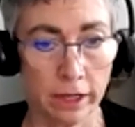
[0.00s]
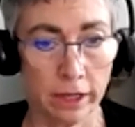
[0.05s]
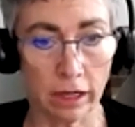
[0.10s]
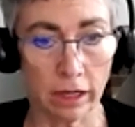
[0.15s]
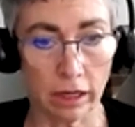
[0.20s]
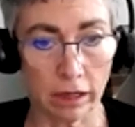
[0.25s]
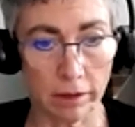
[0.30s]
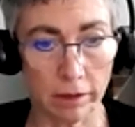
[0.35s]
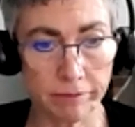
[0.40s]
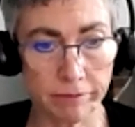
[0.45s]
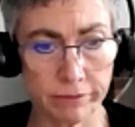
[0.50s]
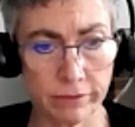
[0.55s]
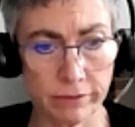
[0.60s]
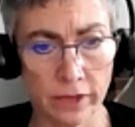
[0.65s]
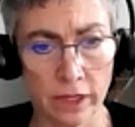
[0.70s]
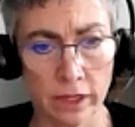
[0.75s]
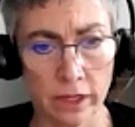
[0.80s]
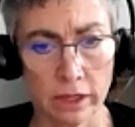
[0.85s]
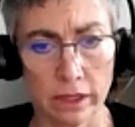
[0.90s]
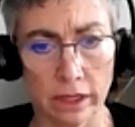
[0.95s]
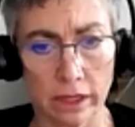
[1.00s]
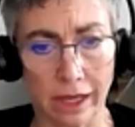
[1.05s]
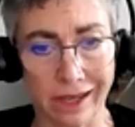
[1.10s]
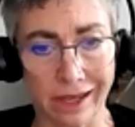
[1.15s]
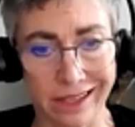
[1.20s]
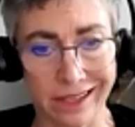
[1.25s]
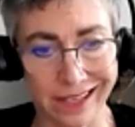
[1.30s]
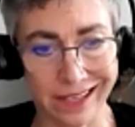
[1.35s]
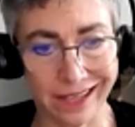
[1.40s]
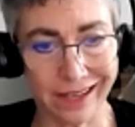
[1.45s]
Um,
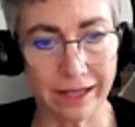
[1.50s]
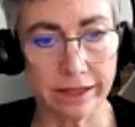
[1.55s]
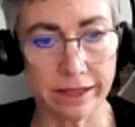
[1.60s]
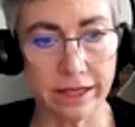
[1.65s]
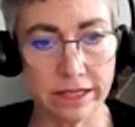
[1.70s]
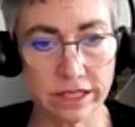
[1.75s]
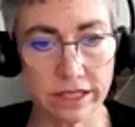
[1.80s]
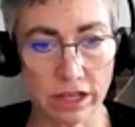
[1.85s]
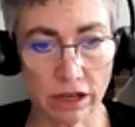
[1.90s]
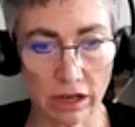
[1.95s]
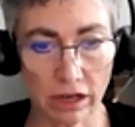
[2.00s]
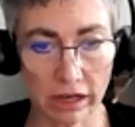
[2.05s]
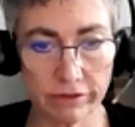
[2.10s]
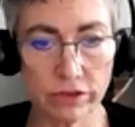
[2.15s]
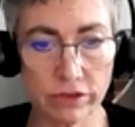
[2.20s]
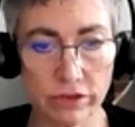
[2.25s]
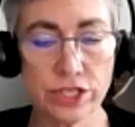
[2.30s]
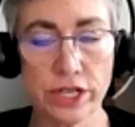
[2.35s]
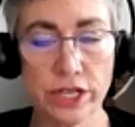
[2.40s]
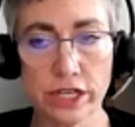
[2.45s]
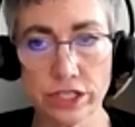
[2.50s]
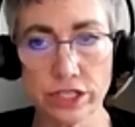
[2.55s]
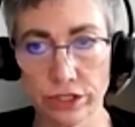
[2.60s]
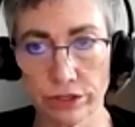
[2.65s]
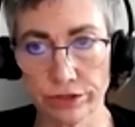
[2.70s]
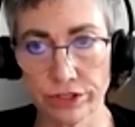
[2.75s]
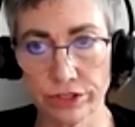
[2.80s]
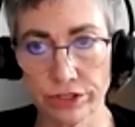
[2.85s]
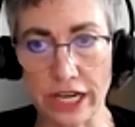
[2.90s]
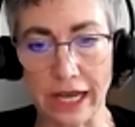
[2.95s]
again, these
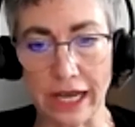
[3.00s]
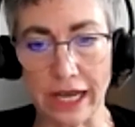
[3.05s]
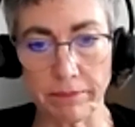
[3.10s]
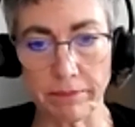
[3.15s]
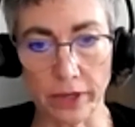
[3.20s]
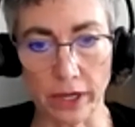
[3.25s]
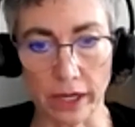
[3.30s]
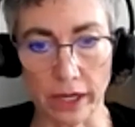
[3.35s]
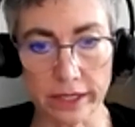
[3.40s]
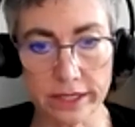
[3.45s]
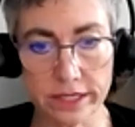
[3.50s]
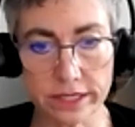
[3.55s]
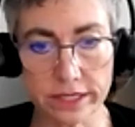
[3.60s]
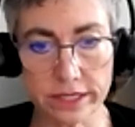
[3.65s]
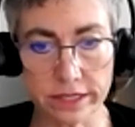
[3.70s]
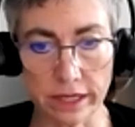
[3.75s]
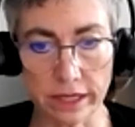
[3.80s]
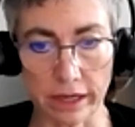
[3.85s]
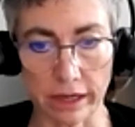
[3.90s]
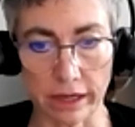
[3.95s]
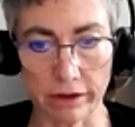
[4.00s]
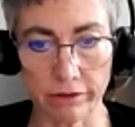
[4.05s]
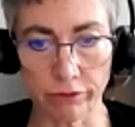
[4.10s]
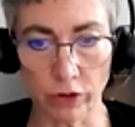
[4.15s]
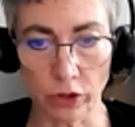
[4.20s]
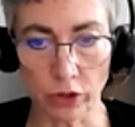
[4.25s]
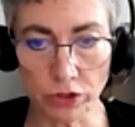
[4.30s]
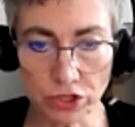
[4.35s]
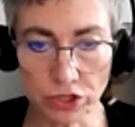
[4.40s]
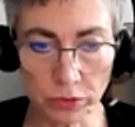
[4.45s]
conversational chatbots, uh,
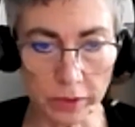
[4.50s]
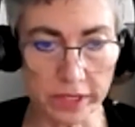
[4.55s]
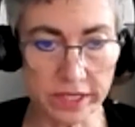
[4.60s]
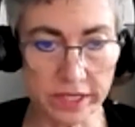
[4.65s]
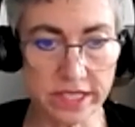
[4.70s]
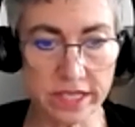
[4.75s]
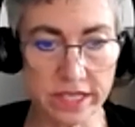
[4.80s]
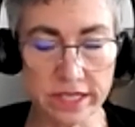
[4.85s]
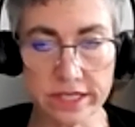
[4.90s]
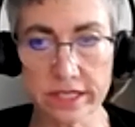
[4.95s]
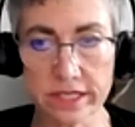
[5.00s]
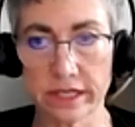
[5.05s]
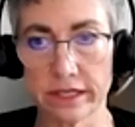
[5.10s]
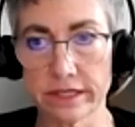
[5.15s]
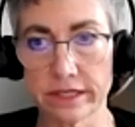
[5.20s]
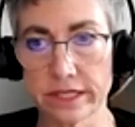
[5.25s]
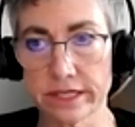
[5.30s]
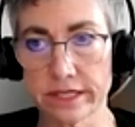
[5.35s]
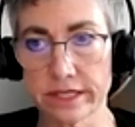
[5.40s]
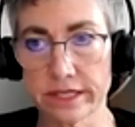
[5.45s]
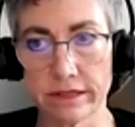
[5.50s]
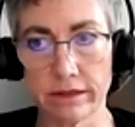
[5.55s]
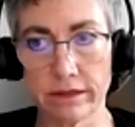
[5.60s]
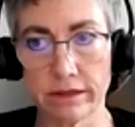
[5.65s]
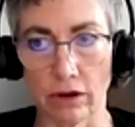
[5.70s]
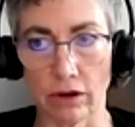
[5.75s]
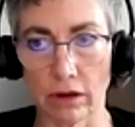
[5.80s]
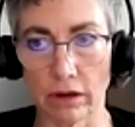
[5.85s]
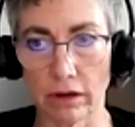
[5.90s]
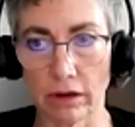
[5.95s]
virtual assistants
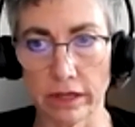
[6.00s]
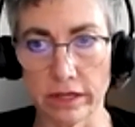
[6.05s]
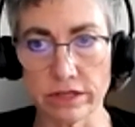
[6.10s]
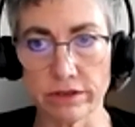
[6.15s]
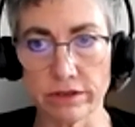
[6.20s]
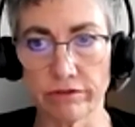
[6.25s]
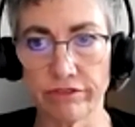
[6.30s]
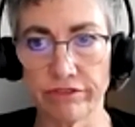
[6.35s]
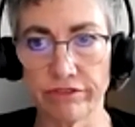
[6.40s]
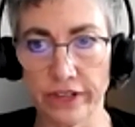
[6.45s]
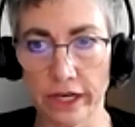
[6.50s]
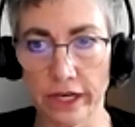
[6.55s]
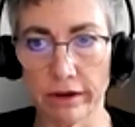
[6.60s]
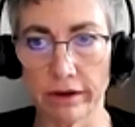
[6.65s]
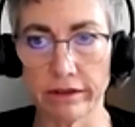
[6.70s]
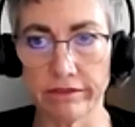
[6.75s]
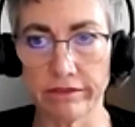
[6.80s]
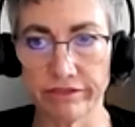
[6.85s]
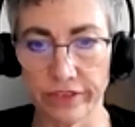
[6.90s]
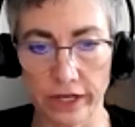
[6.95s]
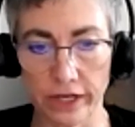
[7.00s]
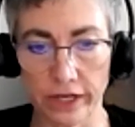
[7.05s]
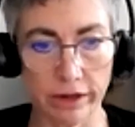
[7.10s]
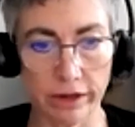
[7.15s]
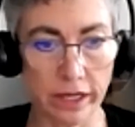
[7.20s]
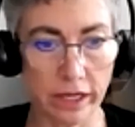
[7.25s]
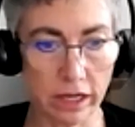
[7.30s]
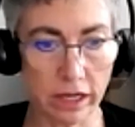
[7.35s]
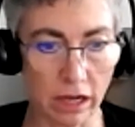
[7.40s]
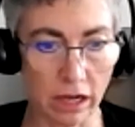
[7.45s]
are, is a very,
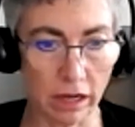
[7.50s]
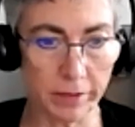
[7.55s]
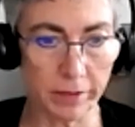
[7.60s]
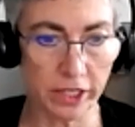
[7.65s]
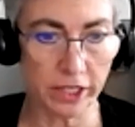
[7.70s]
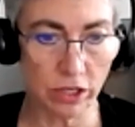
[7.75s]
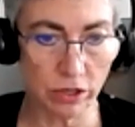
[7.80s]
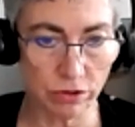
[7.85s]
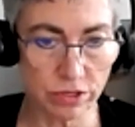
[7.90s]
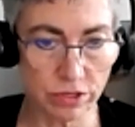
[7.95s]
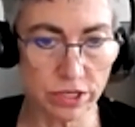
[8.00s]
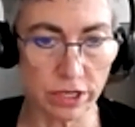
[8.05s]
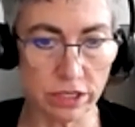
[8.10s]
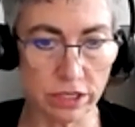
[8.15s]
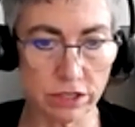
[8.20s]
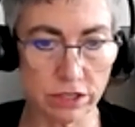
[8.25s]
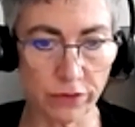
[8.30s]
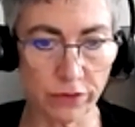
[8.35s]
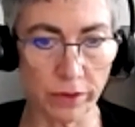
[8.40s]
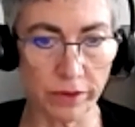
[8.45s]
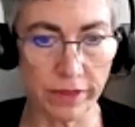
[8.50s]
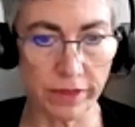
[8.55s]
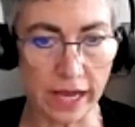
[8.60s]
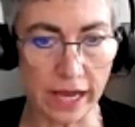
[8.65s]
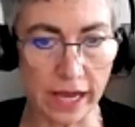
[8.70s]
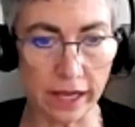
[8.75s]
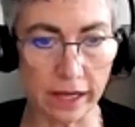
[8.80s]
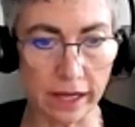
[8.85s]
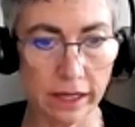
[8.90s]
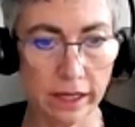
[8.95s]
very common usage for
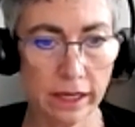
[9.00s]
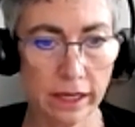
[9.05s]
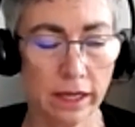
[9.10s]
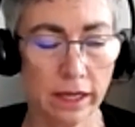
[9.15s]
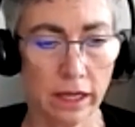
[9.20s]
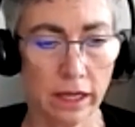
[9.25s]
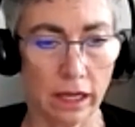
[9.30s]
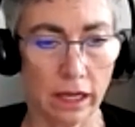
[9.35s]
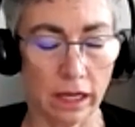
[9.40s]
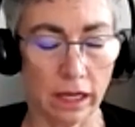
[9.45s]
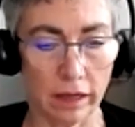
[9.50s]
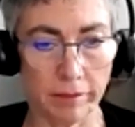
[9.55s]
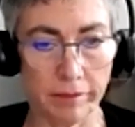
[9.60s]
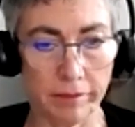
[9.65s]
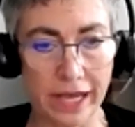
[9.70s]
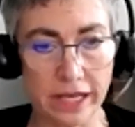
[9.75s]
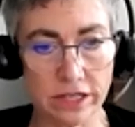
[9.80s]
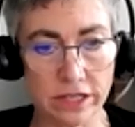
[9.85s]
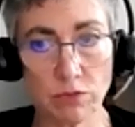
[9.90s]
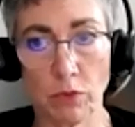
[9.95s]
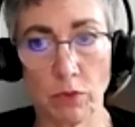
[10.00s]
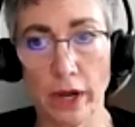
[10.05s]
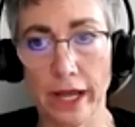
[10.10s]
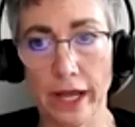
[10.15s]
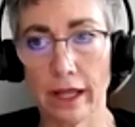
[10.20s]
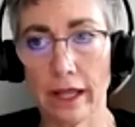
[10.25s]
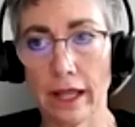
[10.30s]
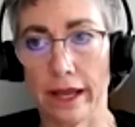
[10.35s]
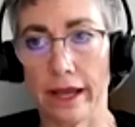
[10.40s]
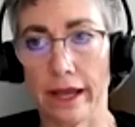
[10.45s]
that, um, as
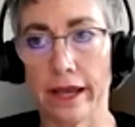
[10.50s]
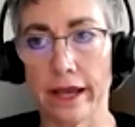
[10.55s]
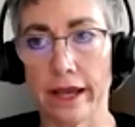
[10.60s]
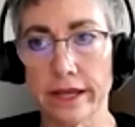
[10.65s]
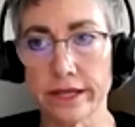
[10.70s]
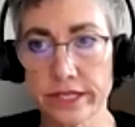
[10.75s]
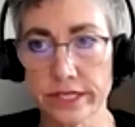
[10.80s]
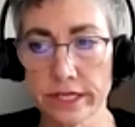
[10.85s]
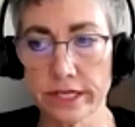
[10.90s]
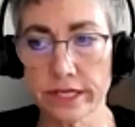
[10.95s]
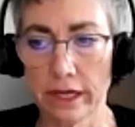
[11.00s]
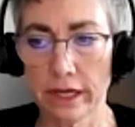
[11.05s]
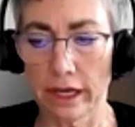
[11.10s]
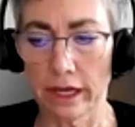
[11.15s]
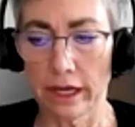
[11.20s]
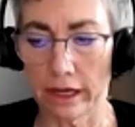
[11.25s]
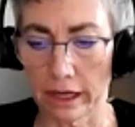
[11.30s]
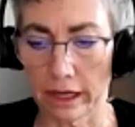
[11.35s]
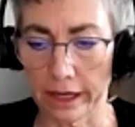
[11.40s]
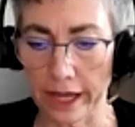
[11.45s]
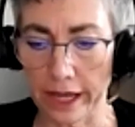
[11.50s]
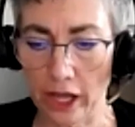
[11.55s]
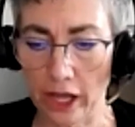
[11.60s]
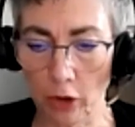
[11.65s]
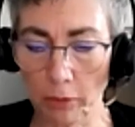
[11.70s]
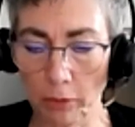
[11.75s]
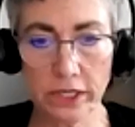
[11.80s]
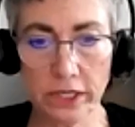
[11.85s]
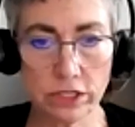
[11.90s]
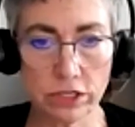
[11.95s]
well as uh,
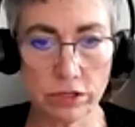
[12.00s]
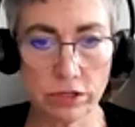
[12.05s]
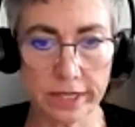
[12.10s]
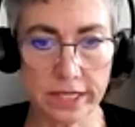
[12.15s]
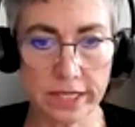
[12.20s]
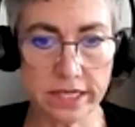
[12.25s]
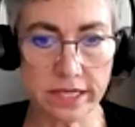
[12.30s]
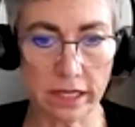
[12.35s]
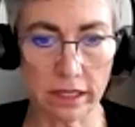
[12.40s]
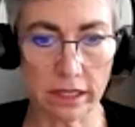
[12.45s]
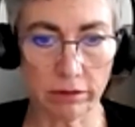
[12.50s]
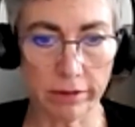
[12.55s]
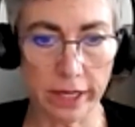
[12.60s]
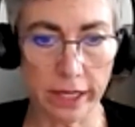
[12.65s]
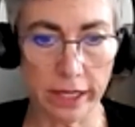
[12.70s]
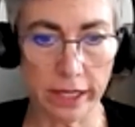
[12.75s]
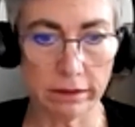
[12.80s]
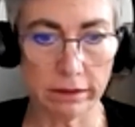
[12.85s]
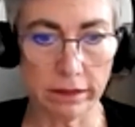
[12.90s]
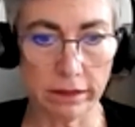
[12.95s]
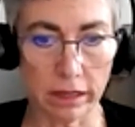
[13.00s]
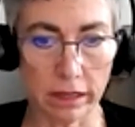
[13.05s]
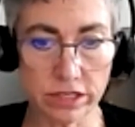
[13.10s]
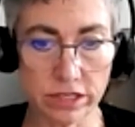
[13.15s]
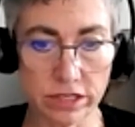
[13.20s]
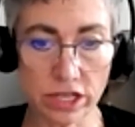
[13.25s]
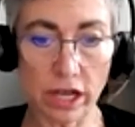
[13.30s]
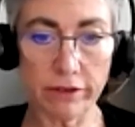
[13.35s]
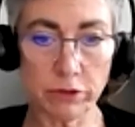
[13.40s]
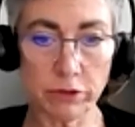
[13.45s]
helping to accelerate uh,
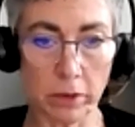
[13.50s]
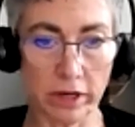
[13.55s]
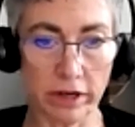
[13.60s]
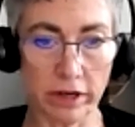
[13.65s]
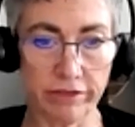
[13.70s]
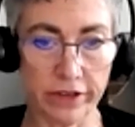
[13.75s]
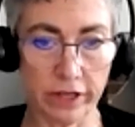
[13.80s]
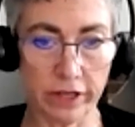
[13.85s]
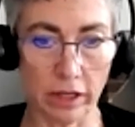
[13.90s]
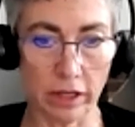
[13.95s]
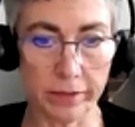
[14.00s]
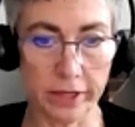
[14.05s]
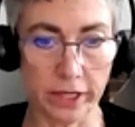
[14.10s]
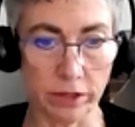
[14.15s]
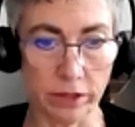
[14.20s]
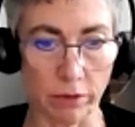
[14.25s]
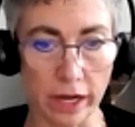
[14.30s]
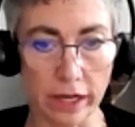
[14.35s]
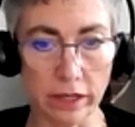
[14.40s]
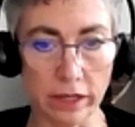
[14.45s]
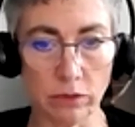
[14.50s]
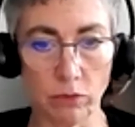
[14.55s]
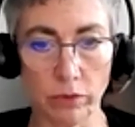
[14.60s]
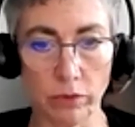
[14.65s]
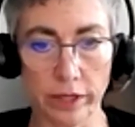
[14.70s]
software development, right?